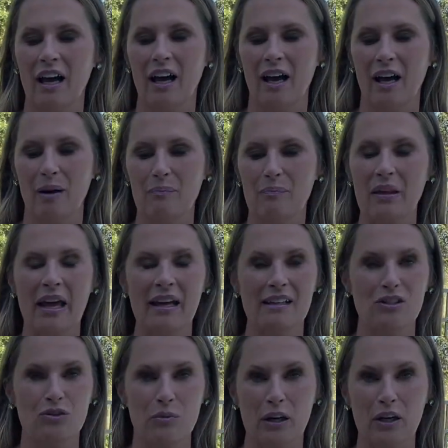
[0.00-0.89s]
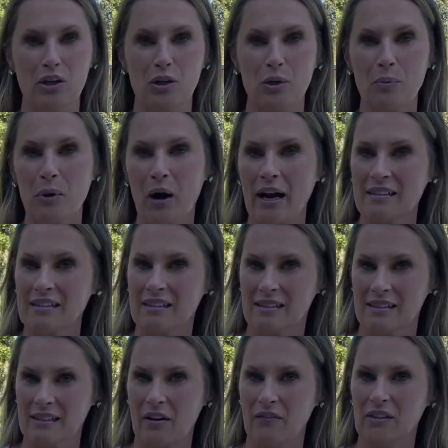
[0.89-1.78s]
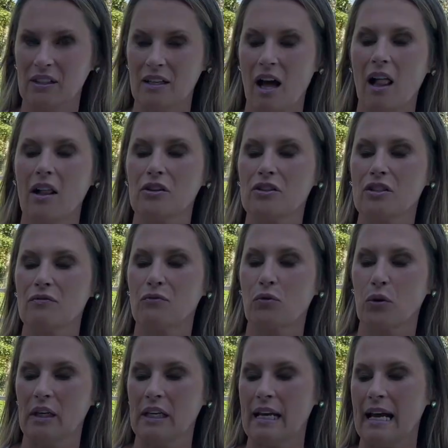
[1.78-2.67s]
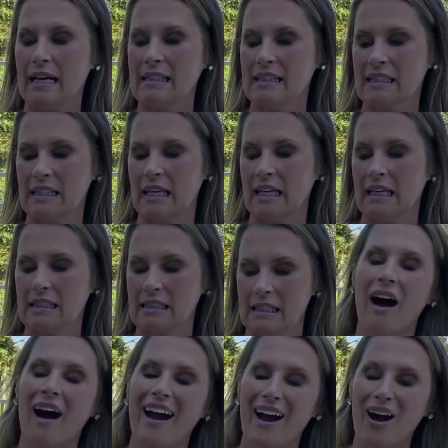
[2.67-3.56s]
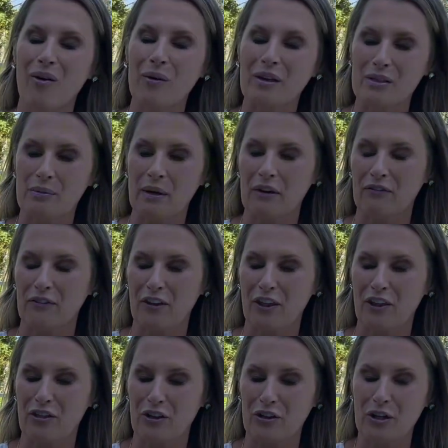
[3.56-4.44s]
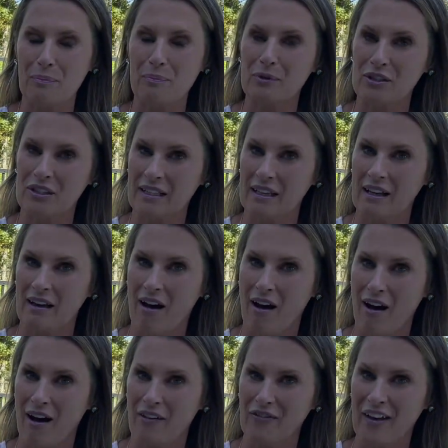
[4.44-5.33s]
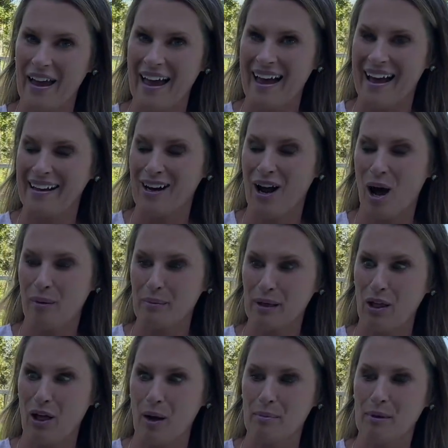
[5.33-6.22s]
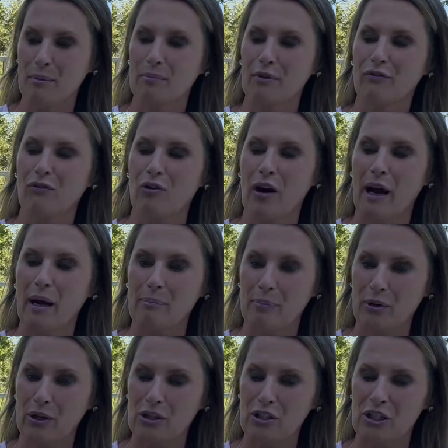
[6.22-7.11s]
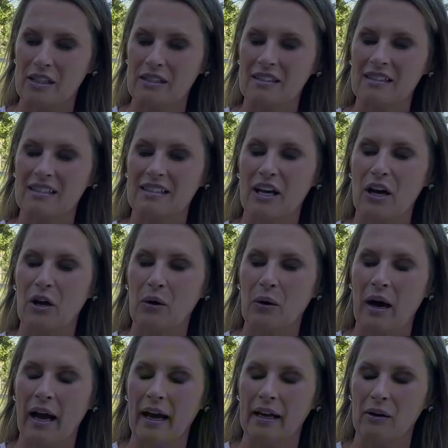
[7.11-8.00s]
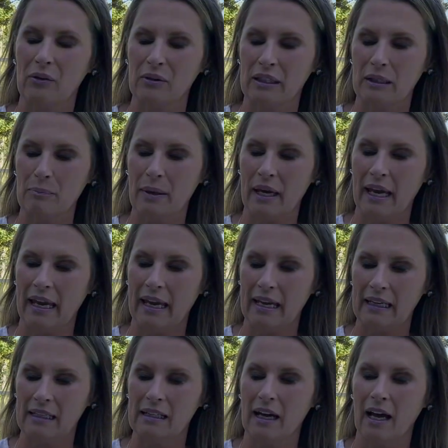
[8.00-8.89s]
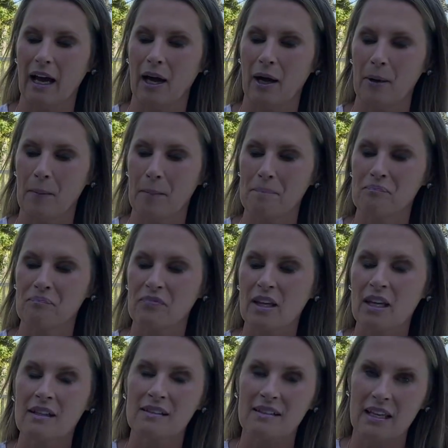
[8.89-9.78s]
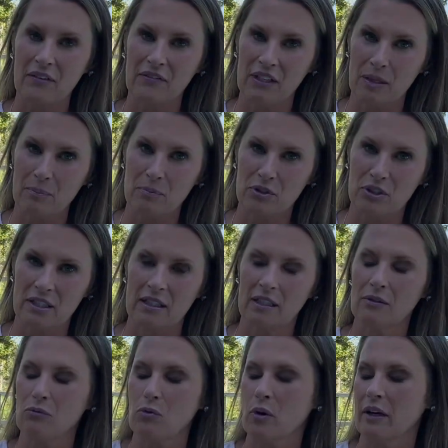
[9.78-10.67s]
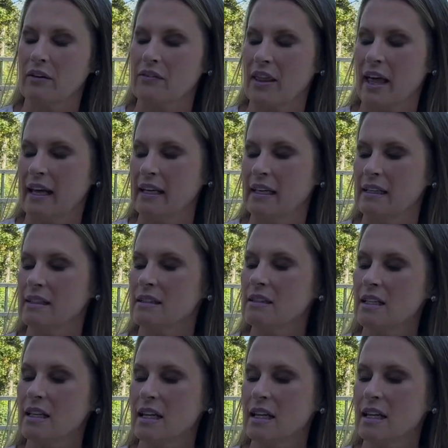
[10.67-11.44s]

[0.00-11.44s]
at its regular price is $7.49. I always wait for the 30% off at Hobby Lobby before I purchase, so I only paid 70% of whatever that is.